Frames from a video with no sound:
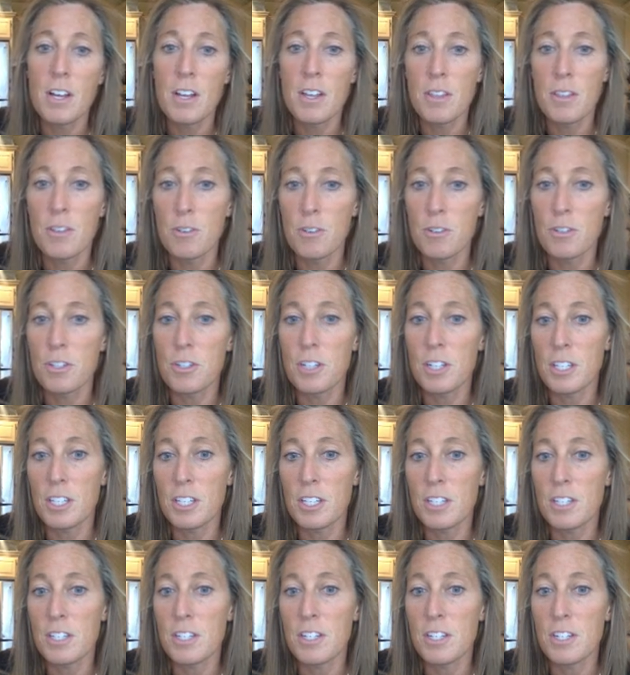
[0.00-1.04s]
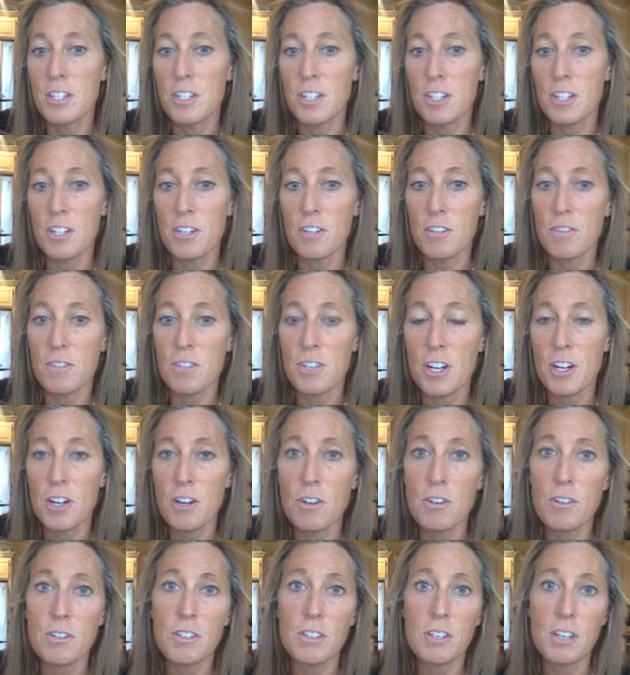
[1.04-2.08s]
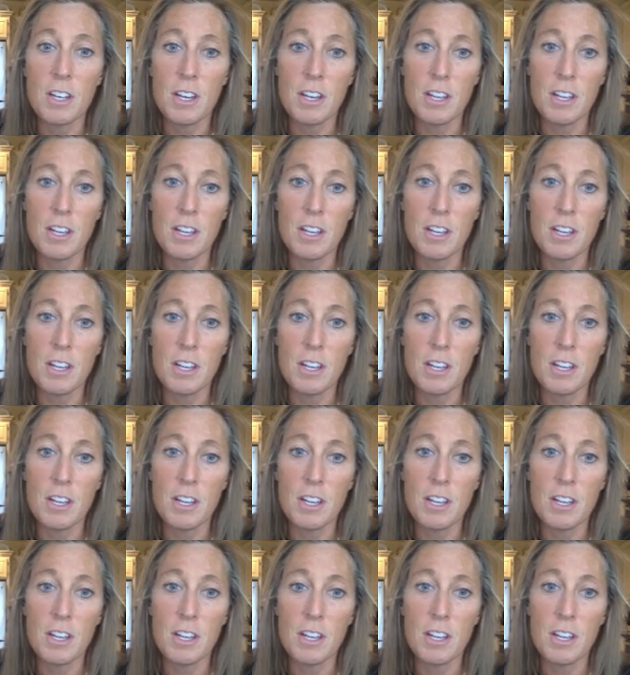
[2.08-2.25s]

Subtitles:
There's these degenerative tears,